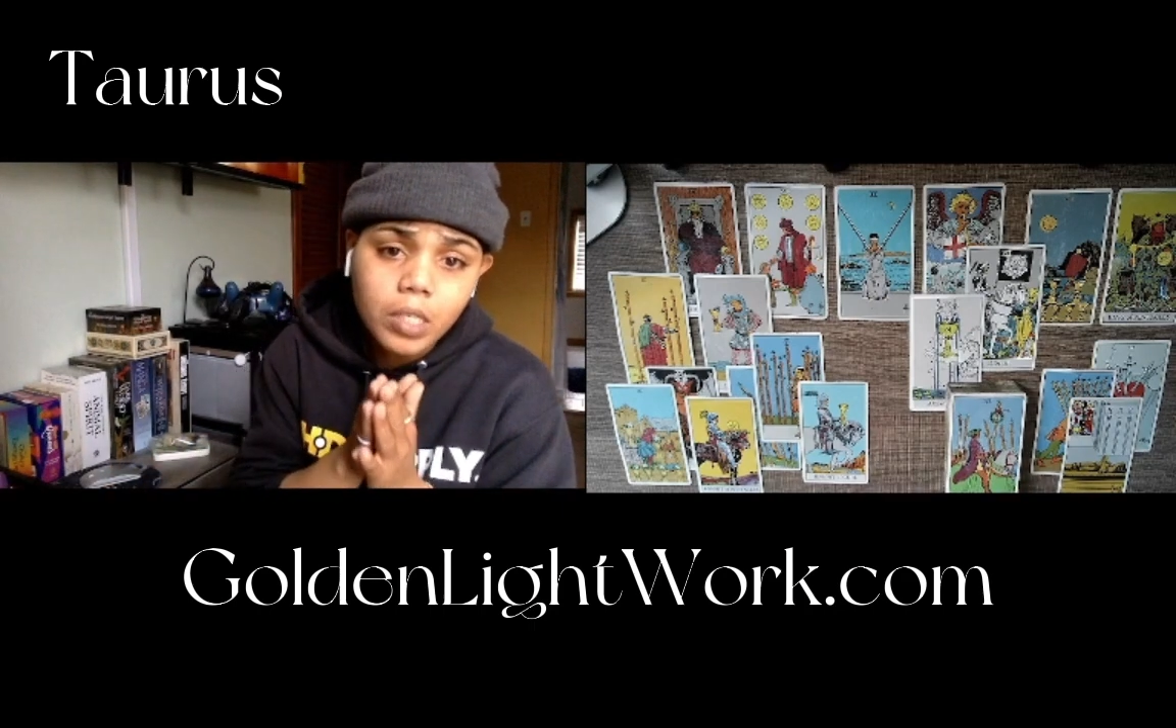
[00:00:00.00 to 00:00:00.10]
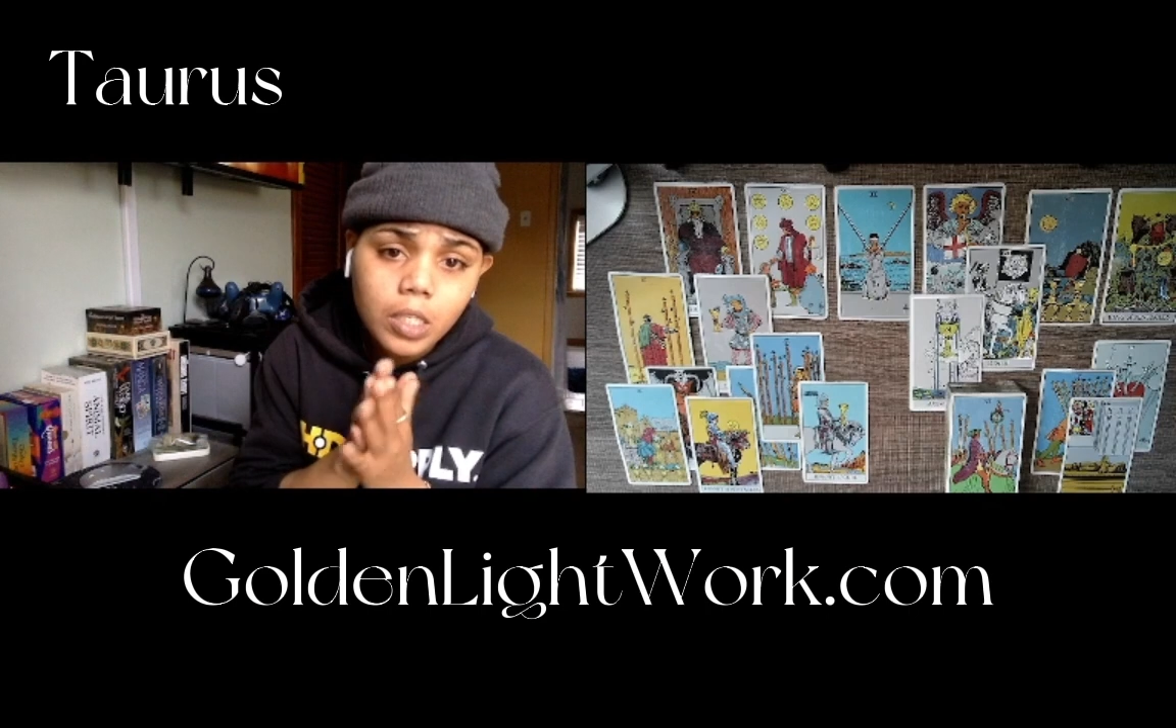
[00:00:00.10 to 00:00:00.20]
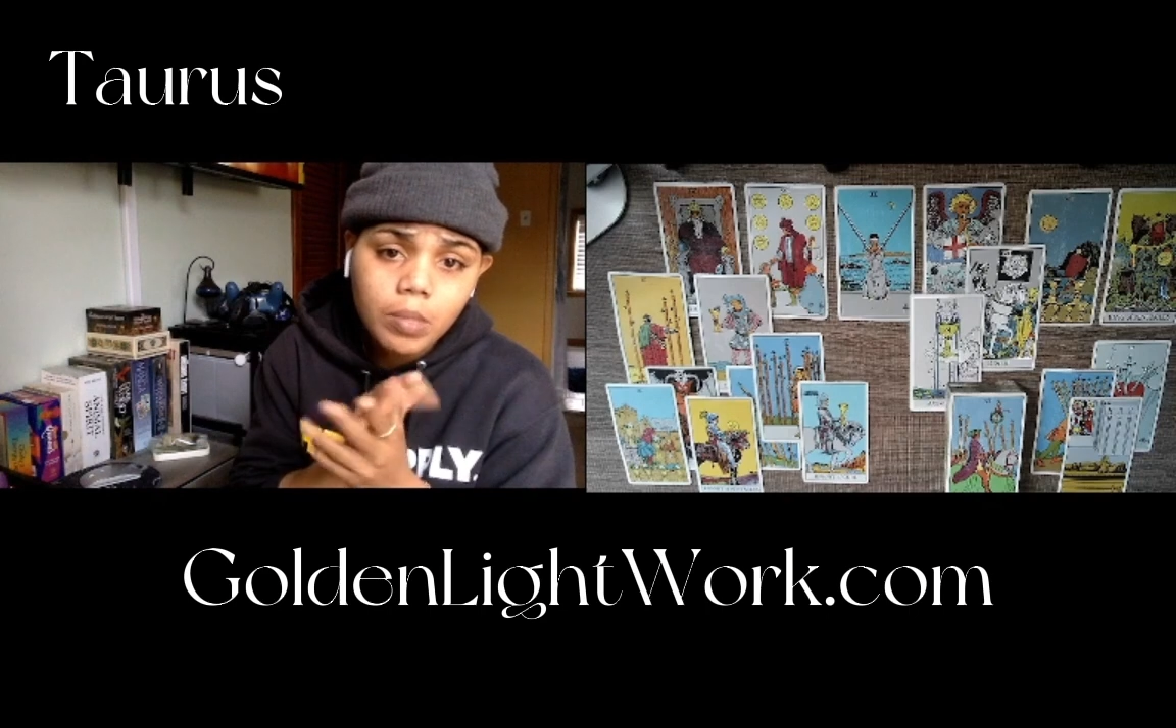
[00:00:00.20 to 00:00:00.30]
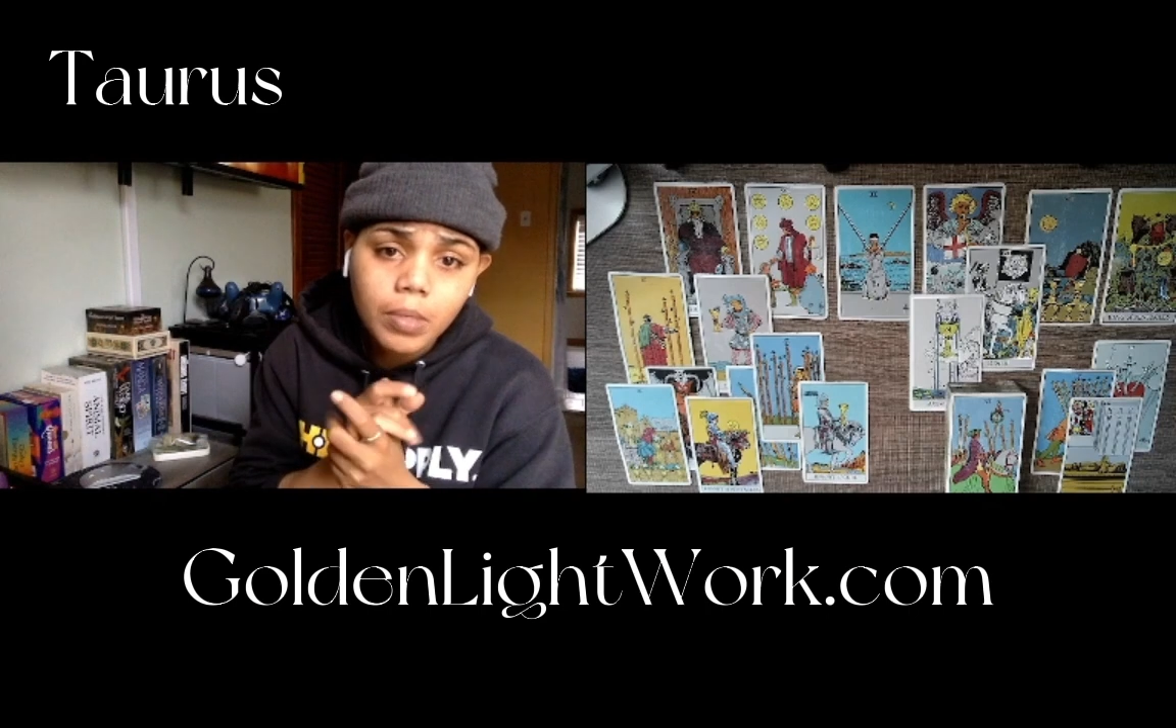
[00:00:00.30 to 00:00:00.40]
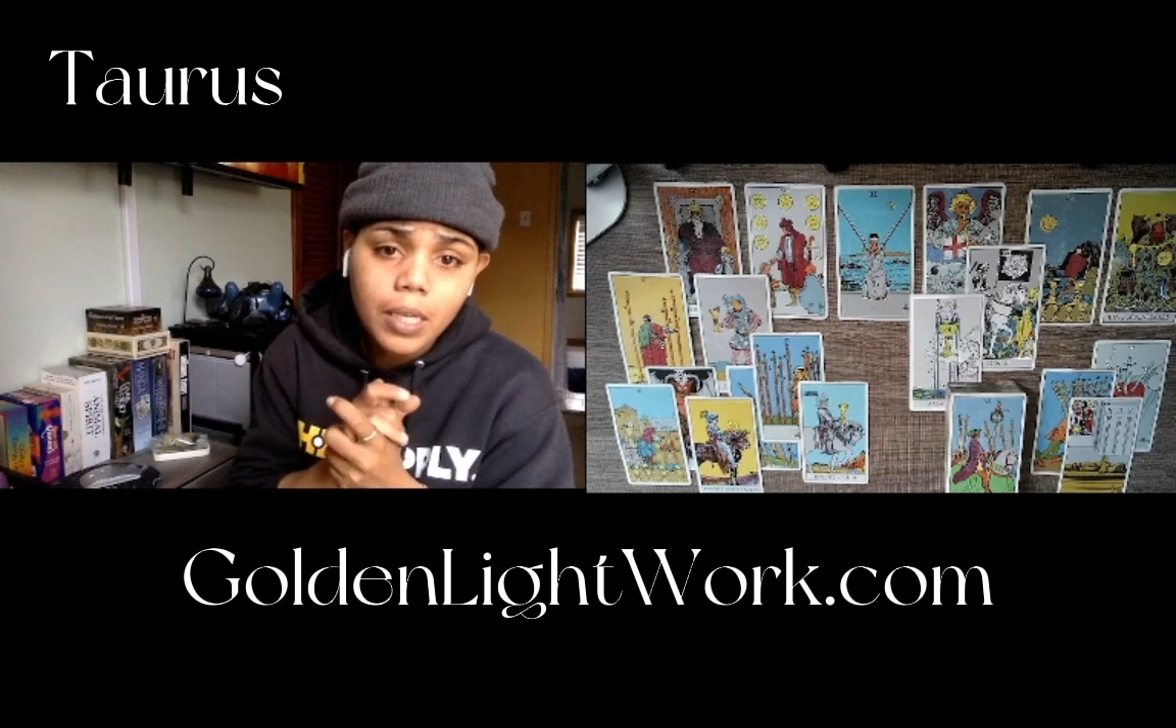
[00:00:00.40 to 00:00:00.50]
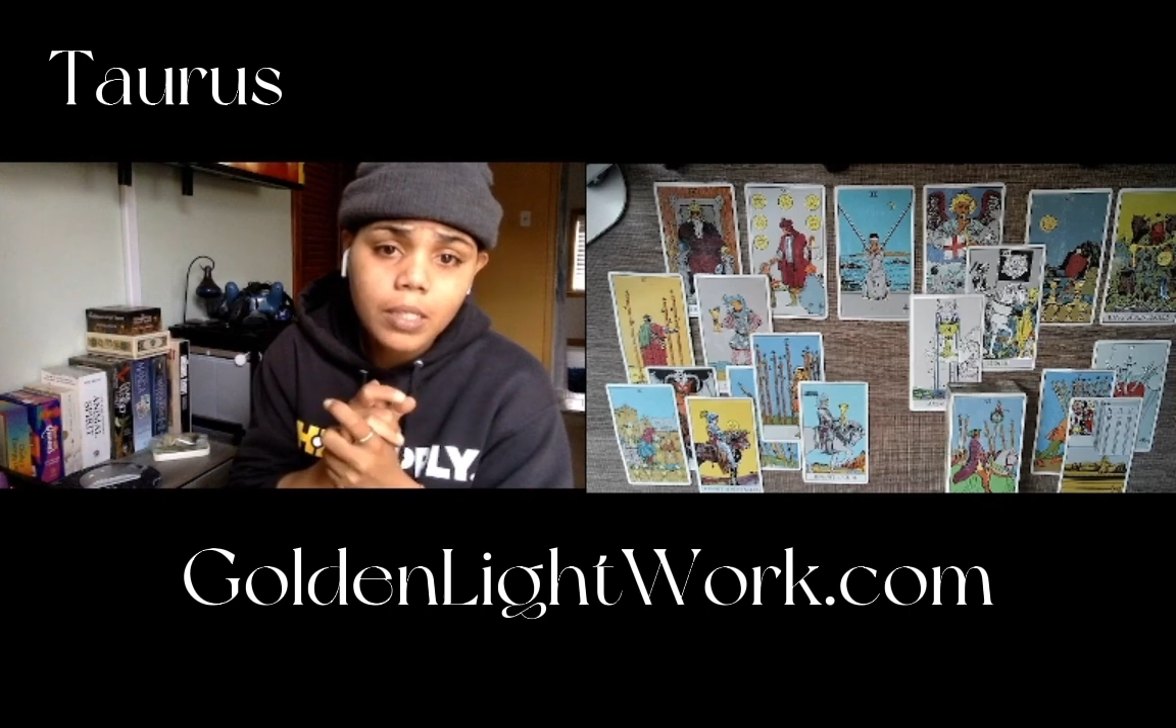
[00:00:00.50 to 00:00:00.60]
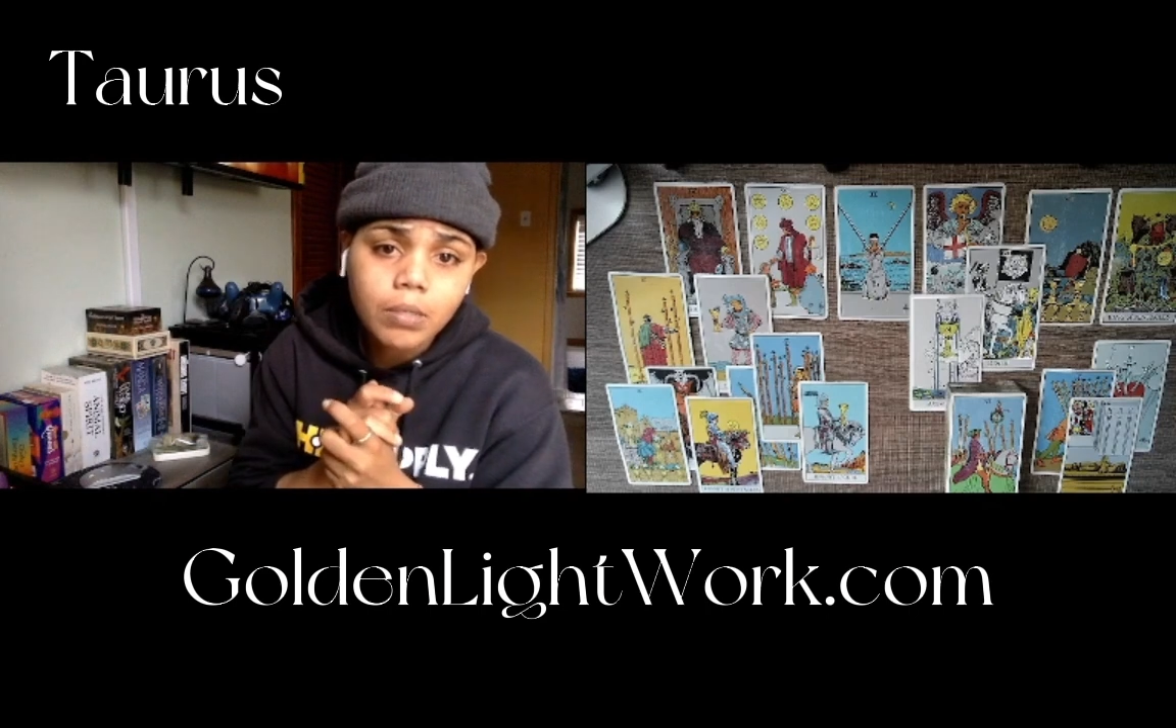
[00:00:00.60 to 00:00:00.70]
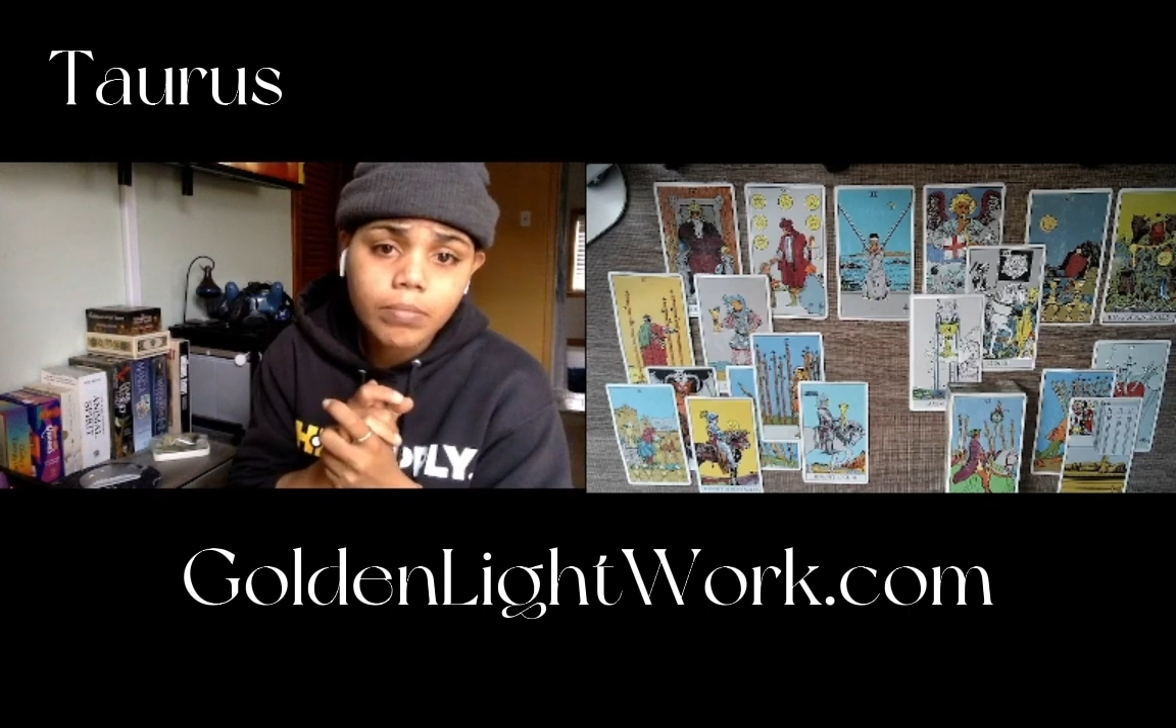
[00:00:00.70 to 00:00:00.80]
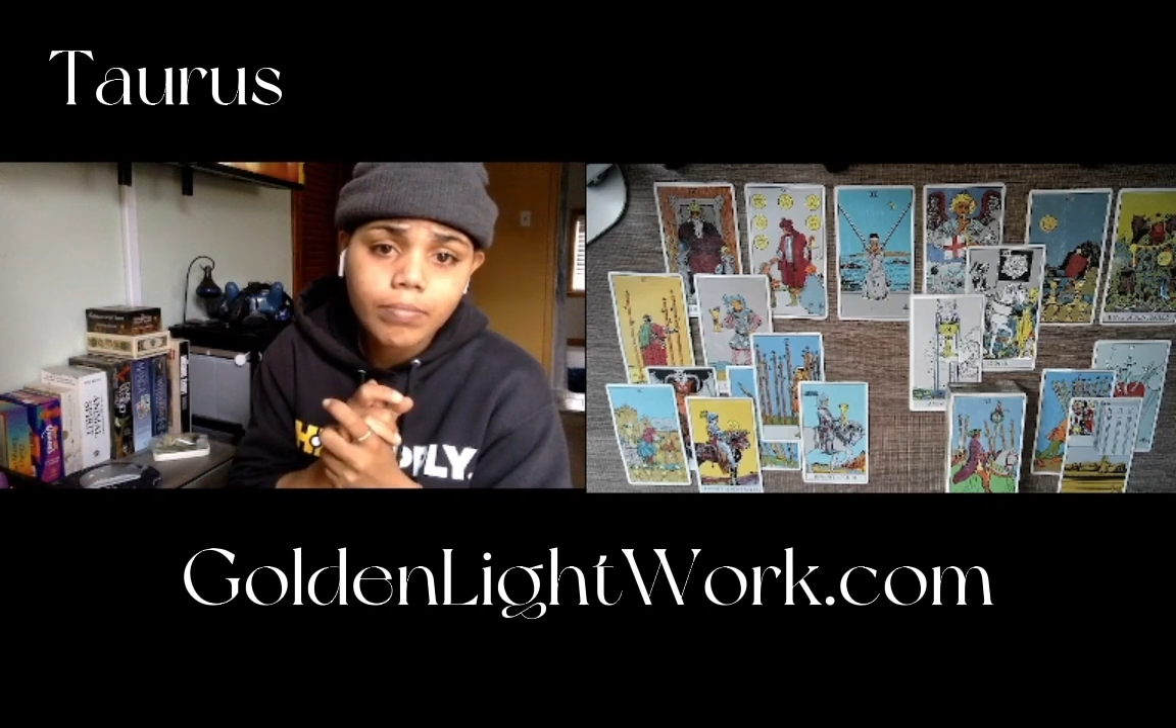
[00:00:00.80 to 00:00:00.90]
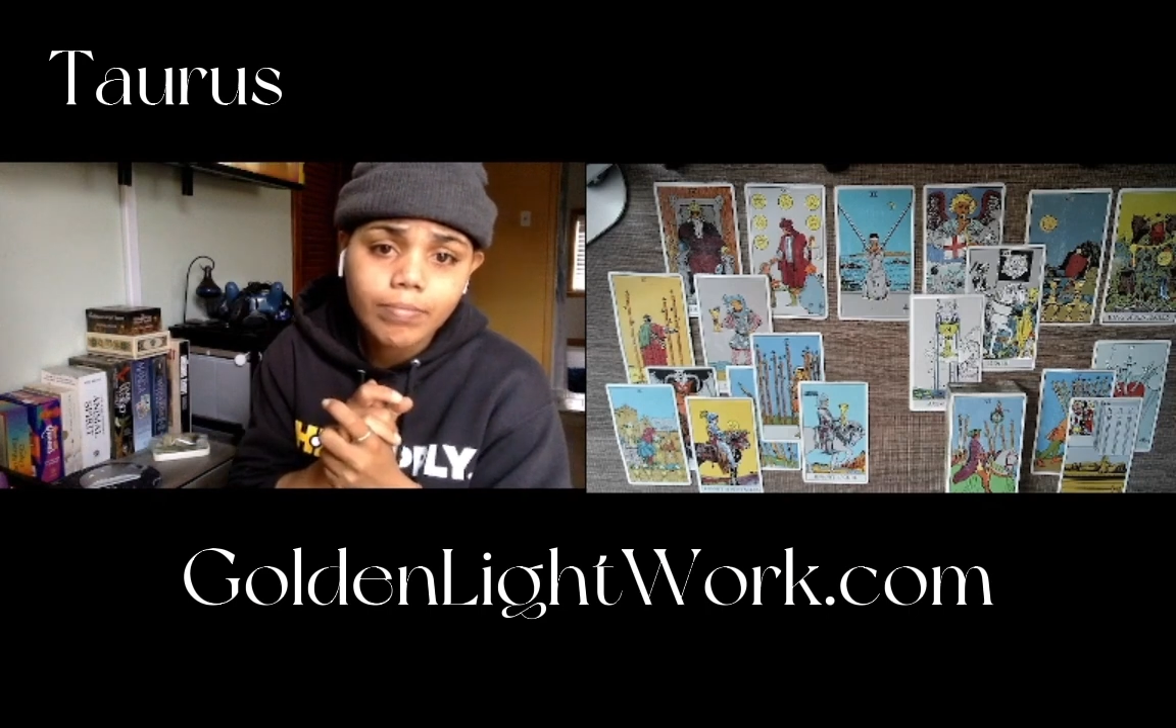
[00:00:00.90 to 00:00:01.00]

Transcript: teach them the lesson.